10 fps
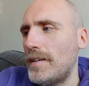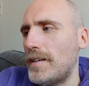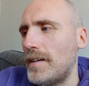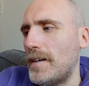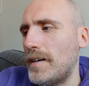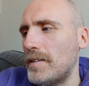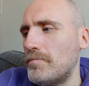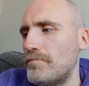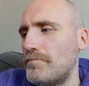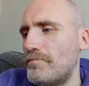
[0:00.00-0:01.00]

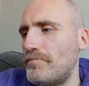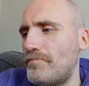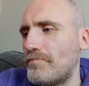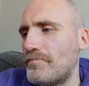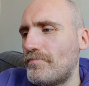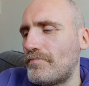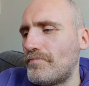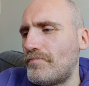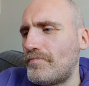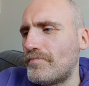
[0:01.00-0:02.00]

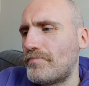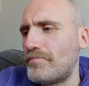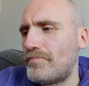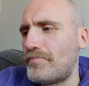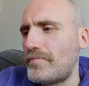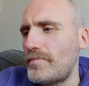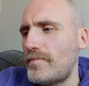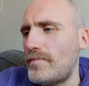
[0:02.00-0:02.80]
(no one is talking)